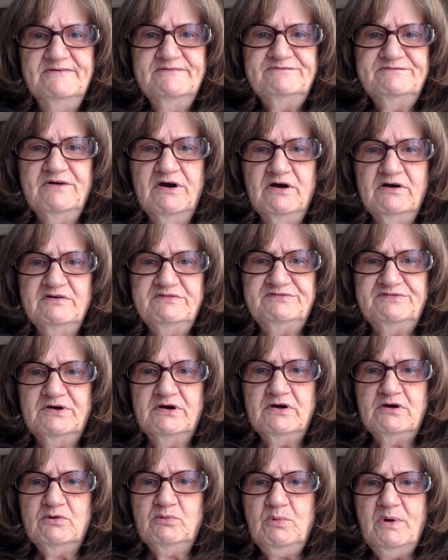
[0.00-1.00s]
Far,
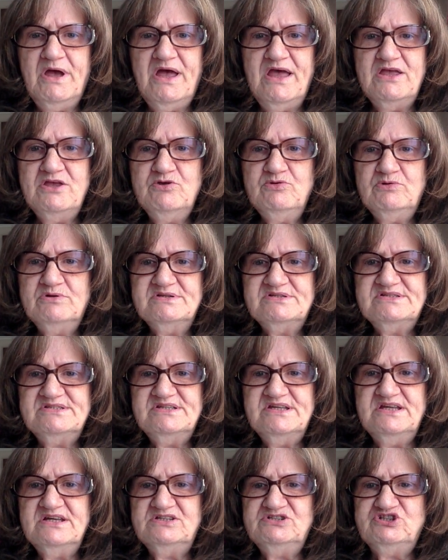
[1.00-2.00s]
far away, you can
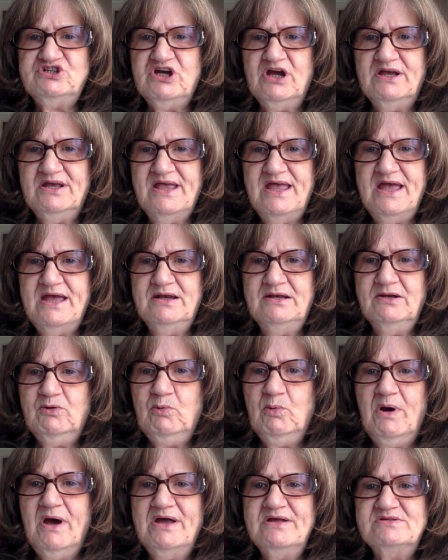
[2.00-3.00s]
see a
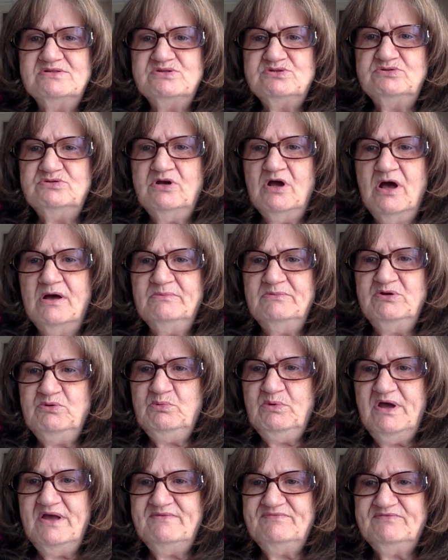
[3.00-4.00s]
gigantic white tsunami
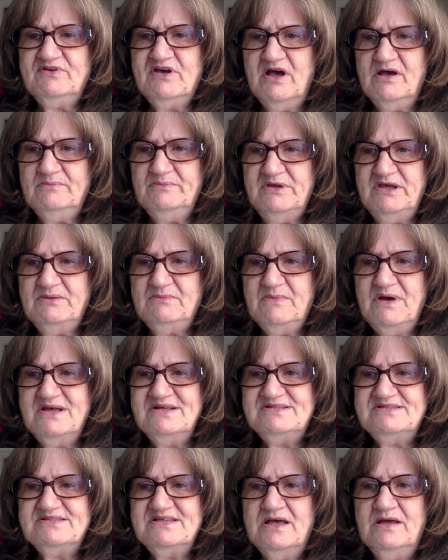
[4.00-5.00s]
wave coming. My
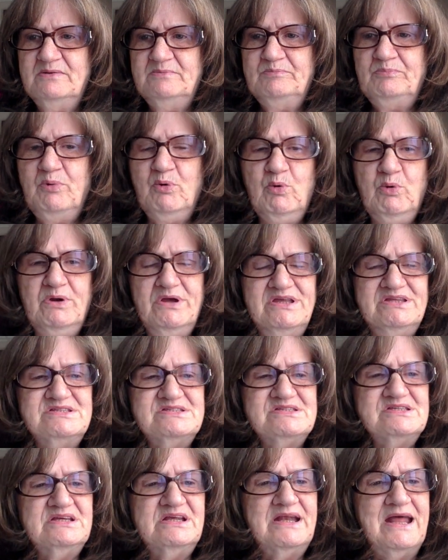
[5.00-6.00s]
son
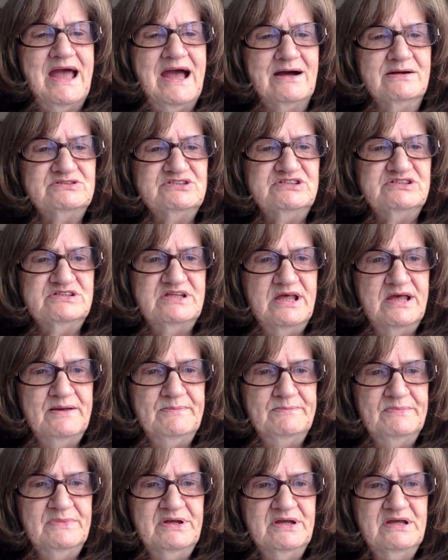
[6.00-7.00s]
points it out to
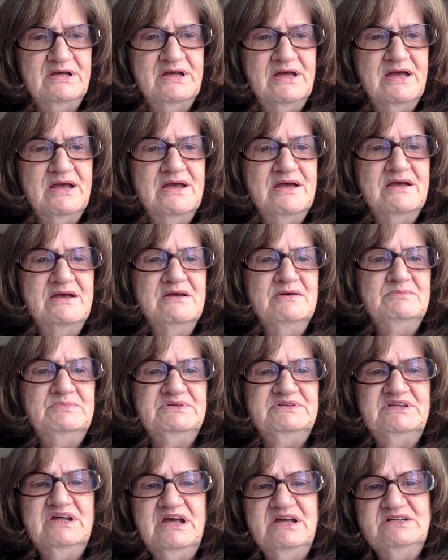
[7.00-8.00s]
them.
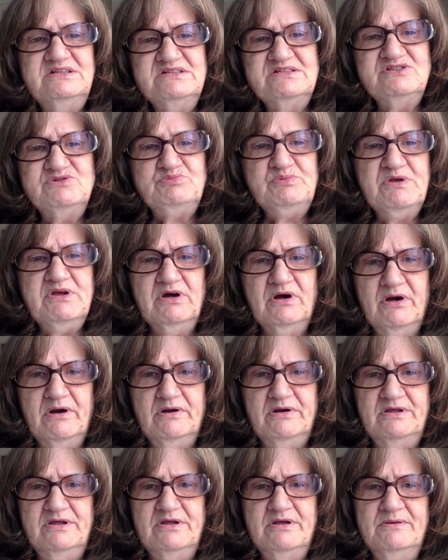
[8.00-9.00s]
But they
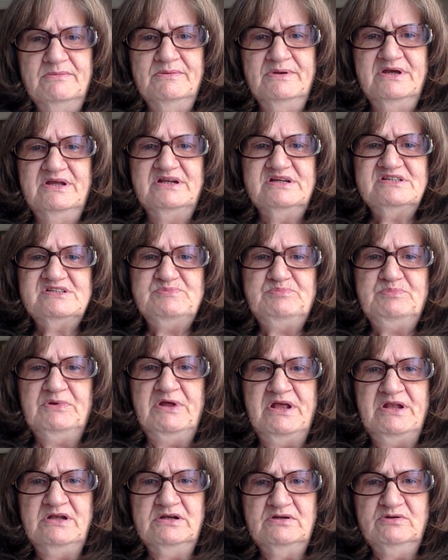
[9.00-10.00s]
disregard him and
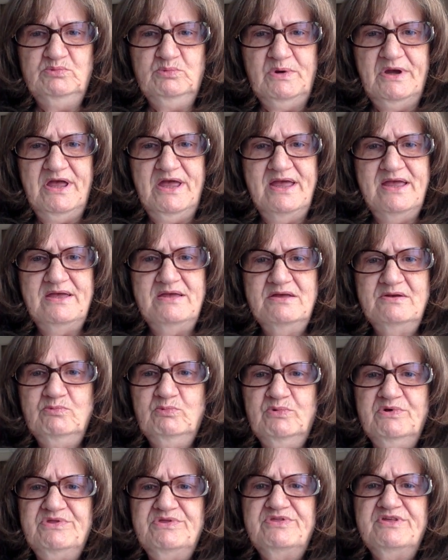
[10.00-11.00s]
explain it away
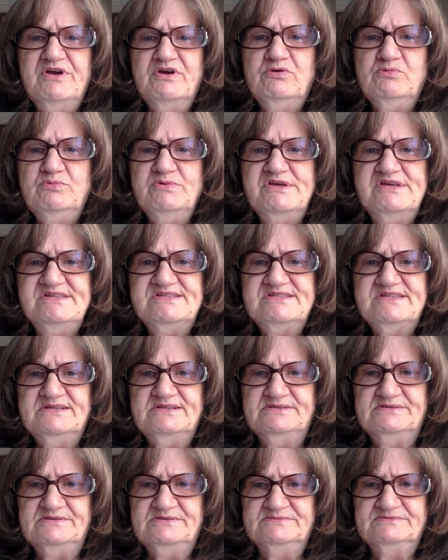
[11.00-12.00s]
with their
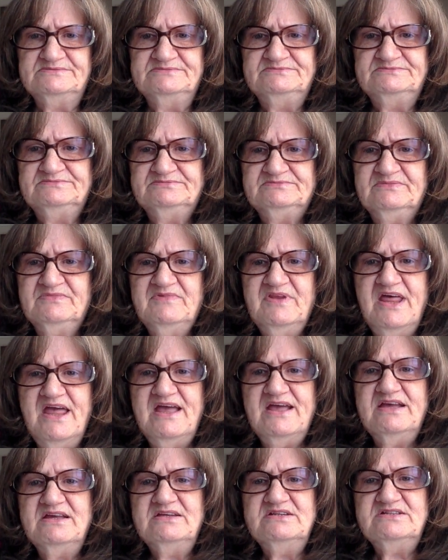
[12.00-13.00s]
reason.
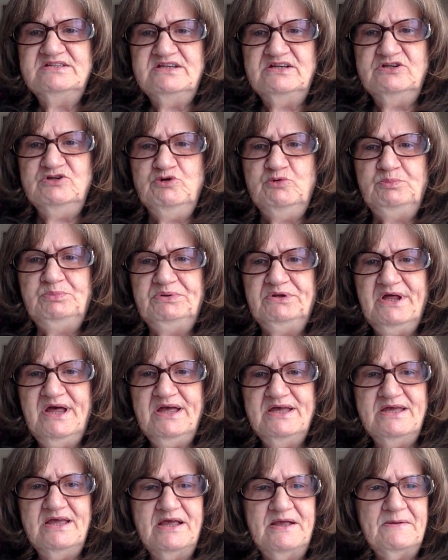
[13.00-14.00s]
They continue
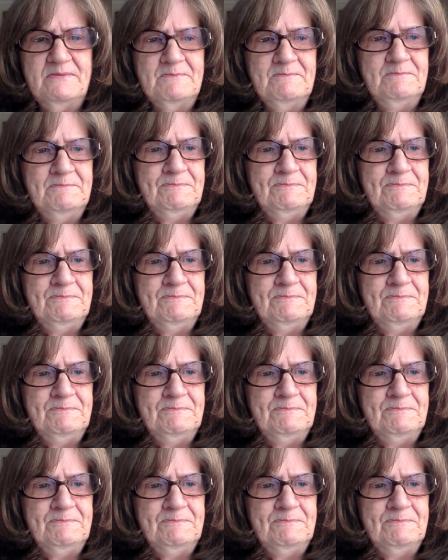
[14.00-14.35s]
playing.